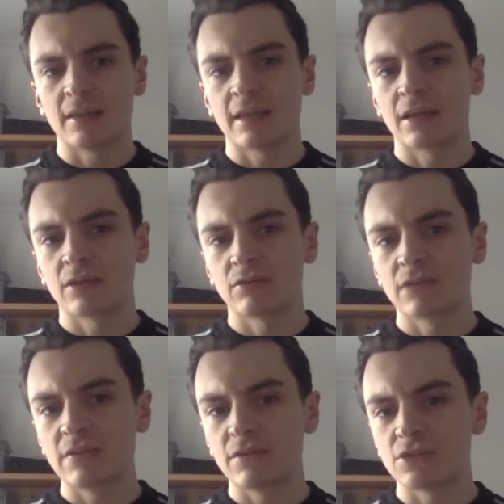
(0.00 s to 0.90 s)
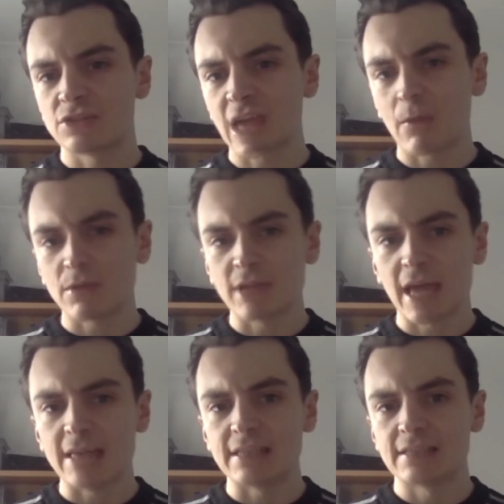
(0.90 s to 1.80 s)
They can leave a sour
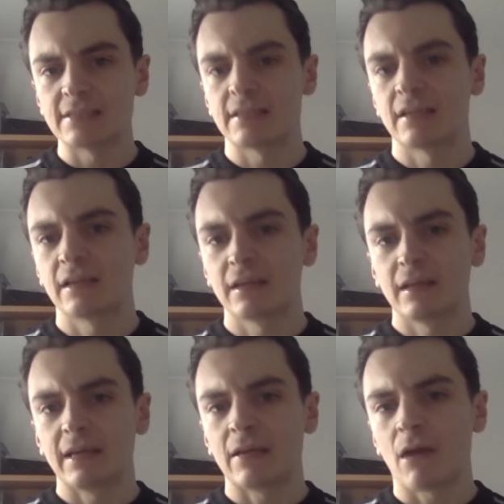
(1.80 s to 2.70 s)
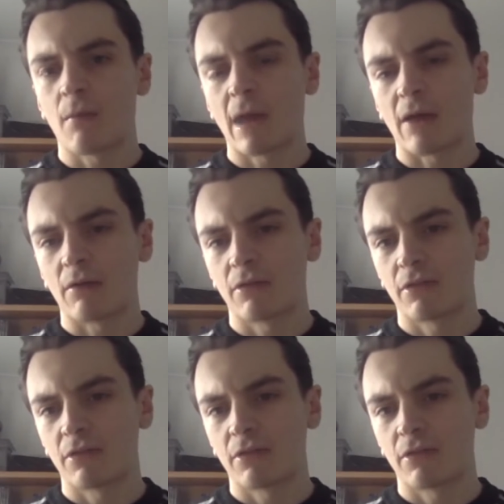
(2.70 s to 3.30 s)
taste in our mouth.